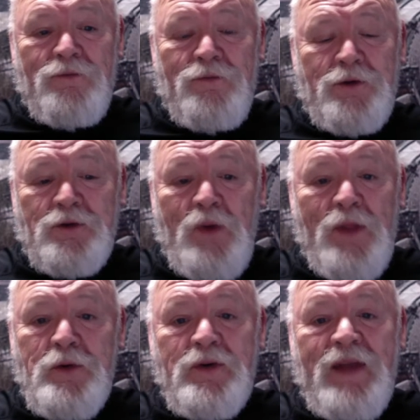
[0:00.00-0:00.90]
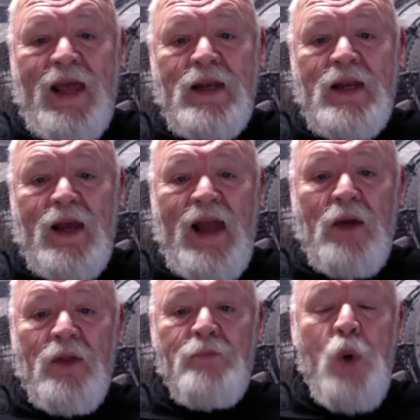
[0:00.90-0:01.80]
Verses 1 through 10,
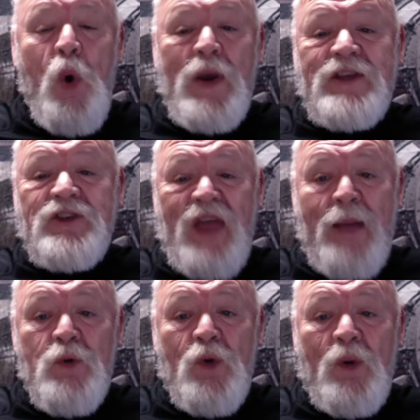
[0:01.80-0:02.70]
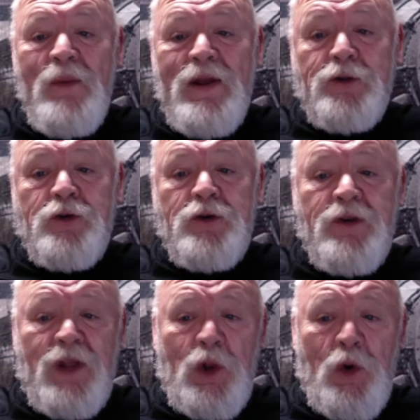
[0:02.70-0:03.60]
now the boy Samuel ministered
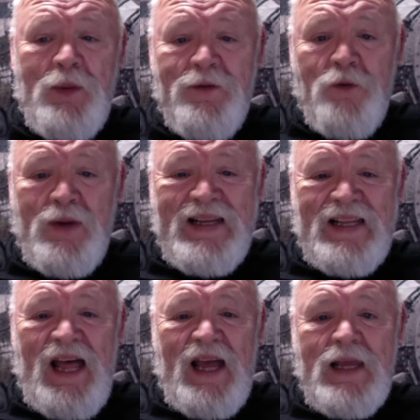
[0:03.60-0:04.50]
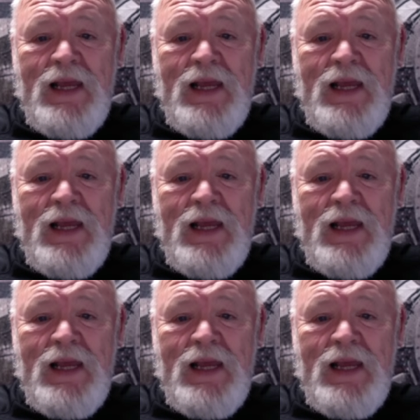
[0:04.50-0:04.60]
to the Lord before Eli,